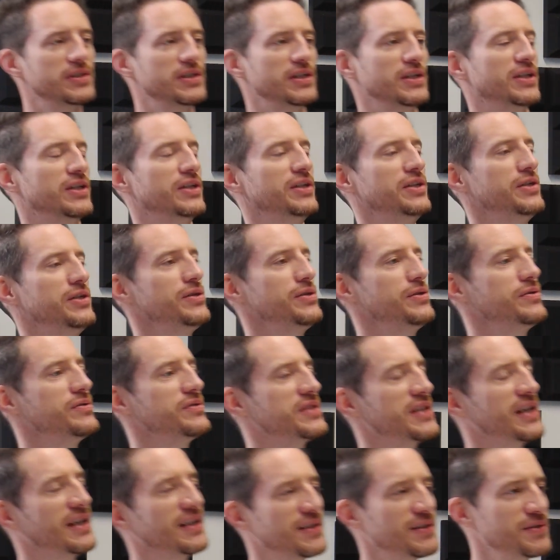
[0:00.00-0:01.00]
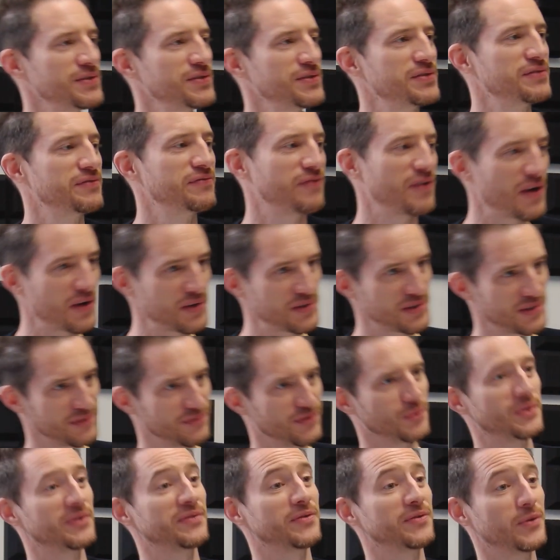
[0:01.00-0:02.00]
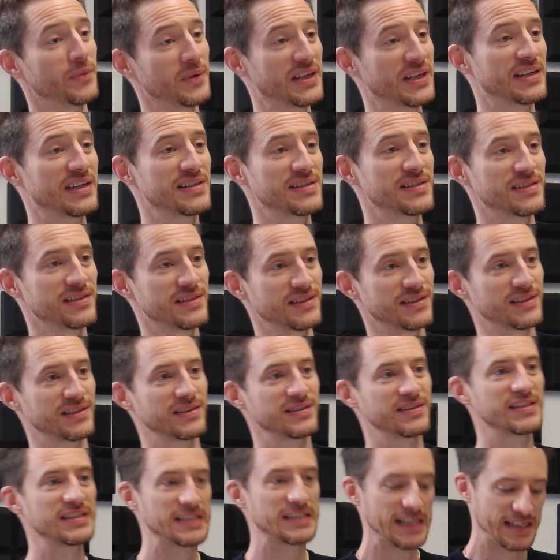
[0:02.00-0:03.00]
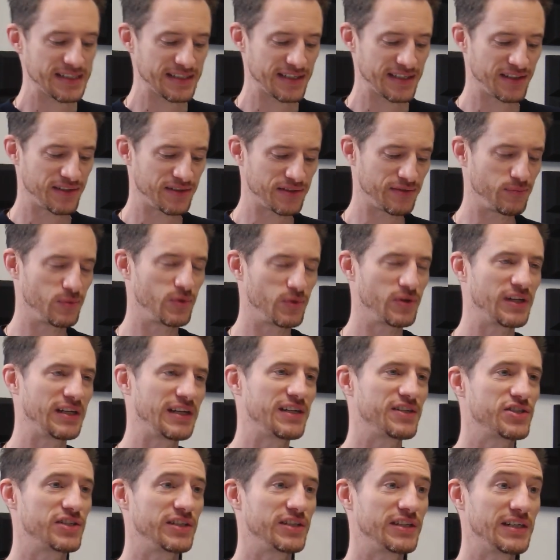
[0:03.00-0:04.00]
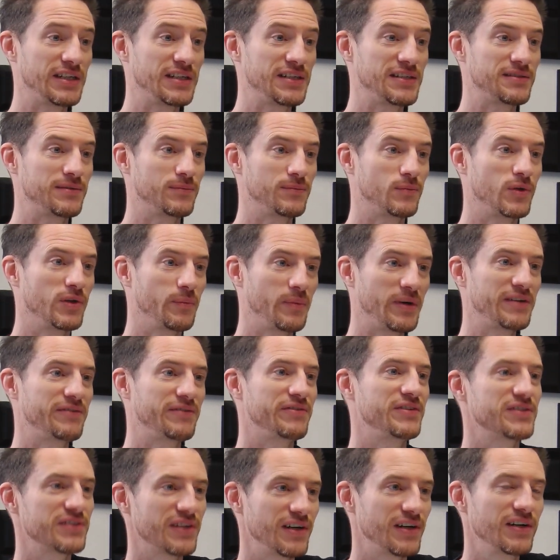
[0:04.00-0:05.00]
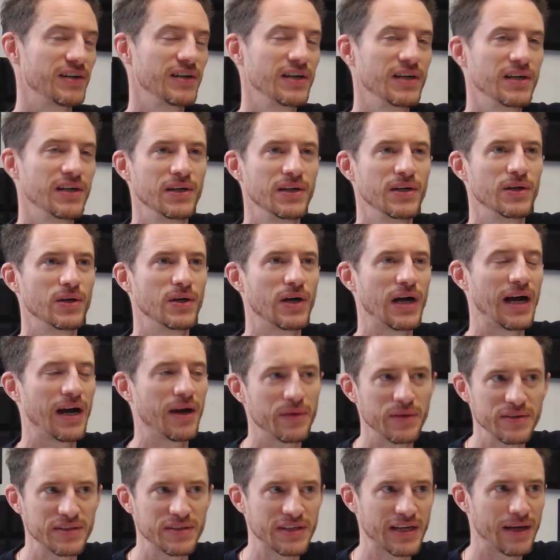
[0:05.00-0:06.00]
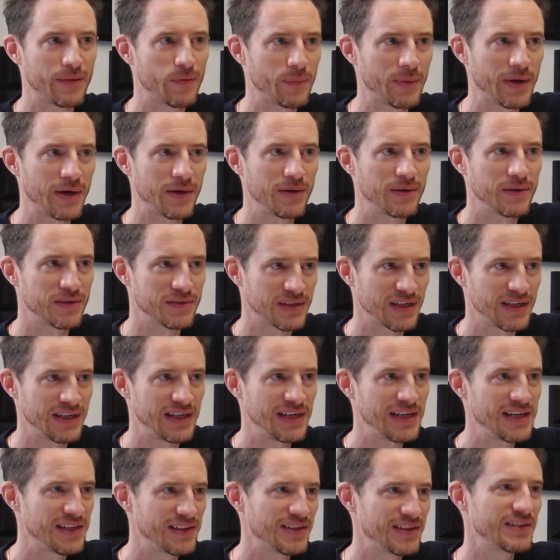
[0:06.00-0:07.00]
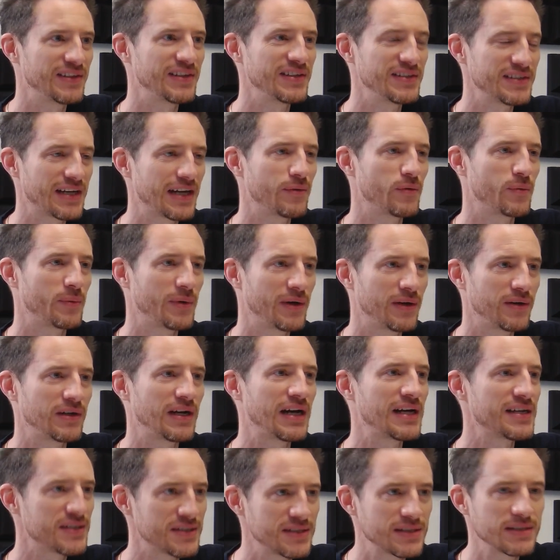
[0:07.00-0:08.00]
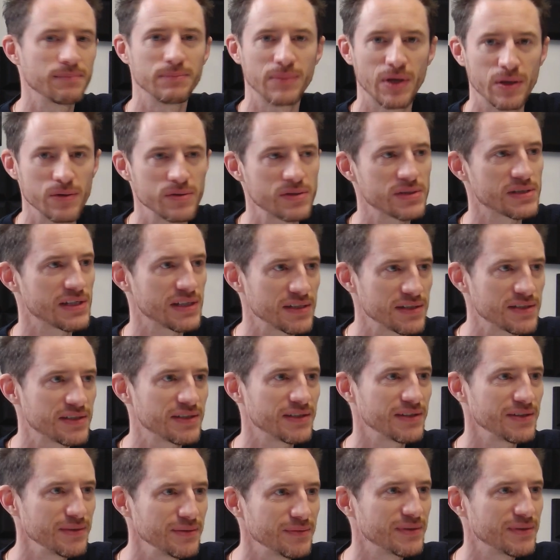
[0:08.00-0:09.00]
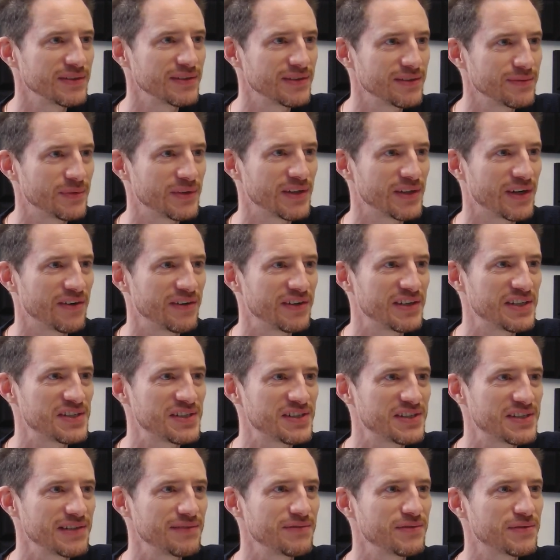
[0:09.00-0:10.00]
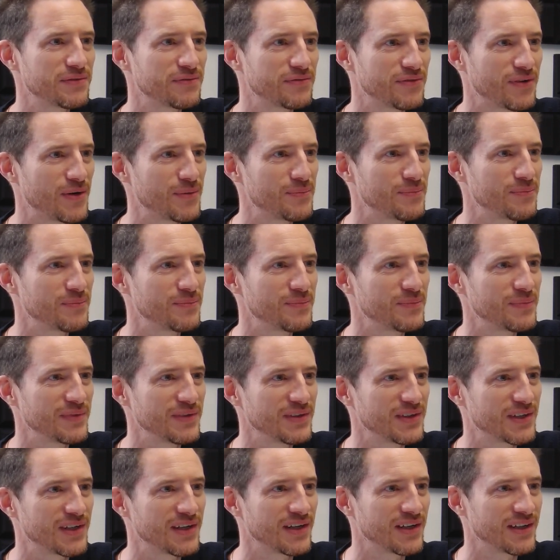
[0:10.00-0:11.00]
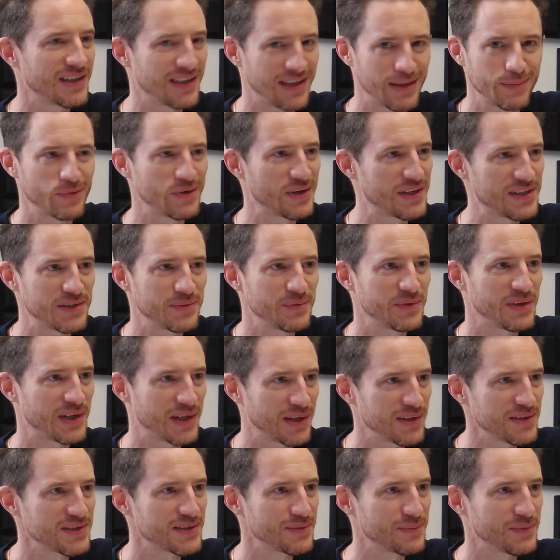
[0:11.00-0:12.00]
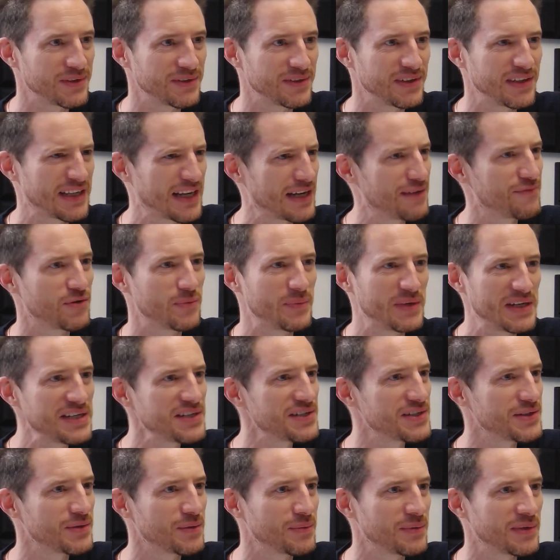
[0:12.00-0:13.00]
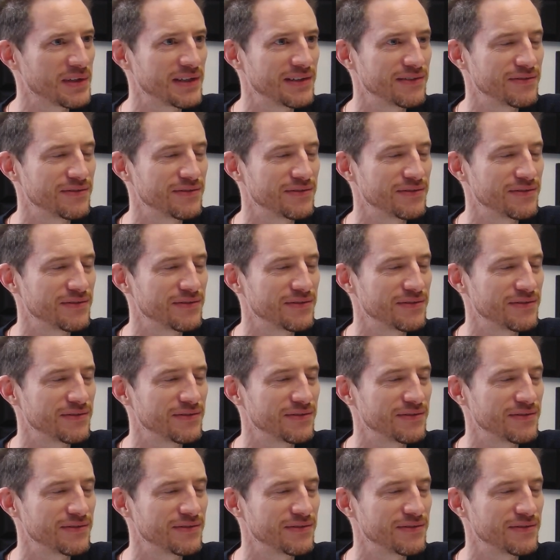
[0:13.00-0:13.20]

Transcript: Can you tell us, first of all, before we get into the details of what it actually is and what the benefits are, how this came about? Because I hear that this came about, as most things do with our initiatives, from collaboration with the customer, right? It came from an issue, I believe.